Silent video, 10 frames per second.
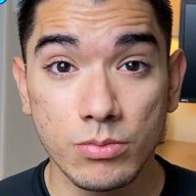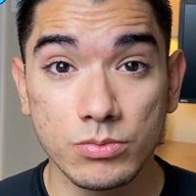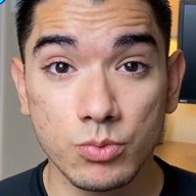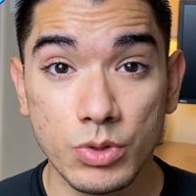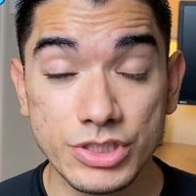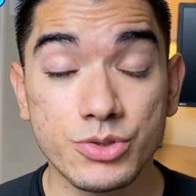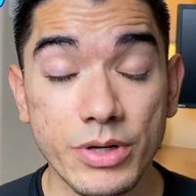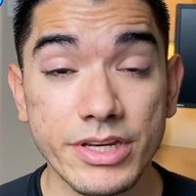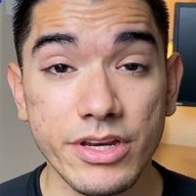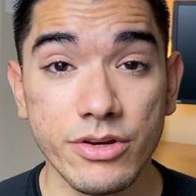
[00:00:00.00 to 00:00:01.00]

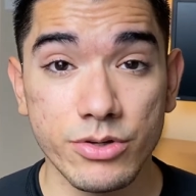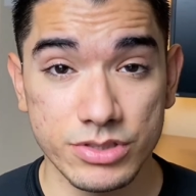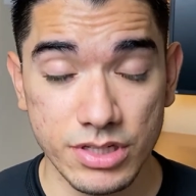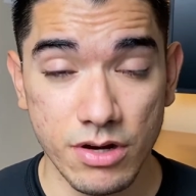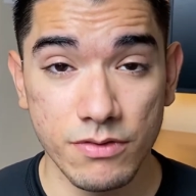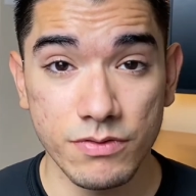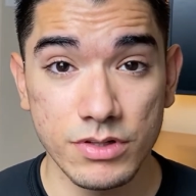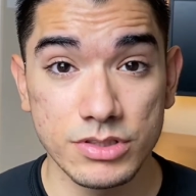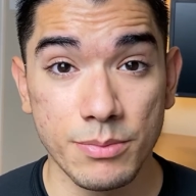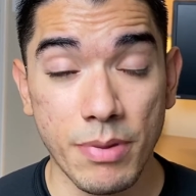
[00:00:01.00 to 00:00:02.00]
restricting
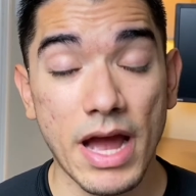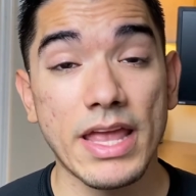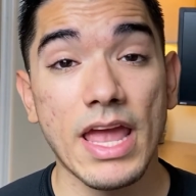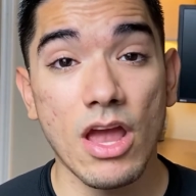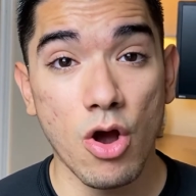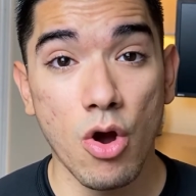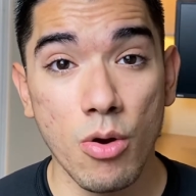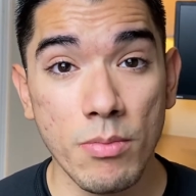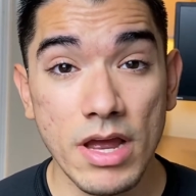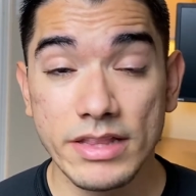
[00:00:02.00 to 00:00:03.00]
yourself to buying a
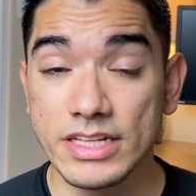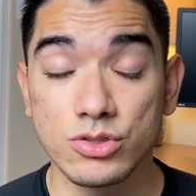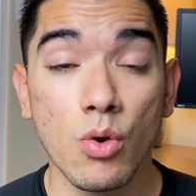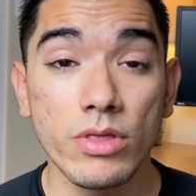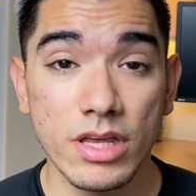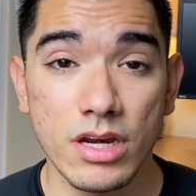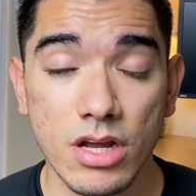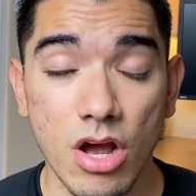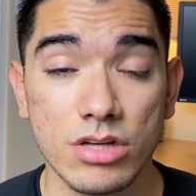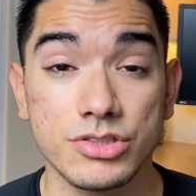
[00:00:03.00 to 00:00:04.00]
home that's only going to
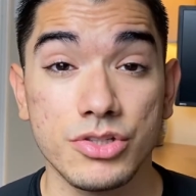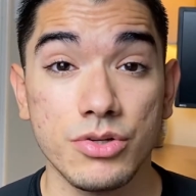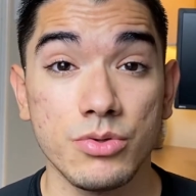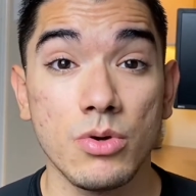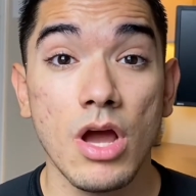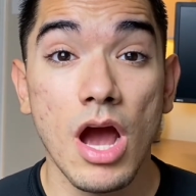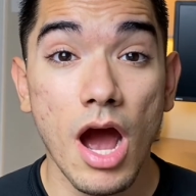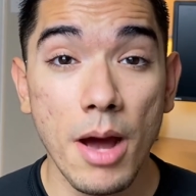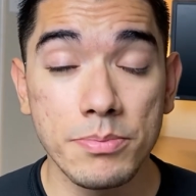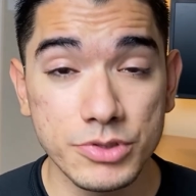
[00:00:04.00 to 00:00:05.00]
cost you
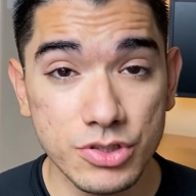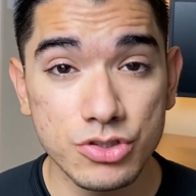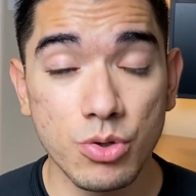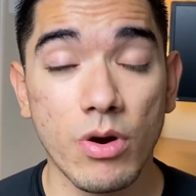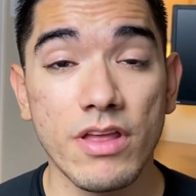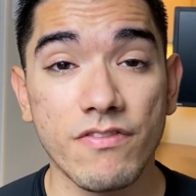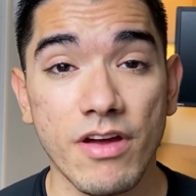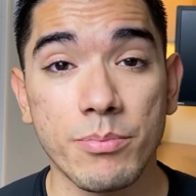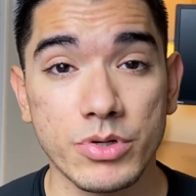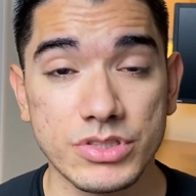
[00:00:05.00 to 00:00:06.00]
up to
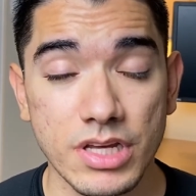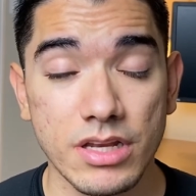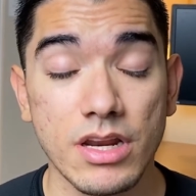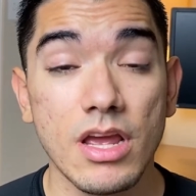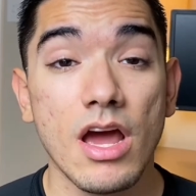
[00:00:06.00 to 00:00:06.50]
25%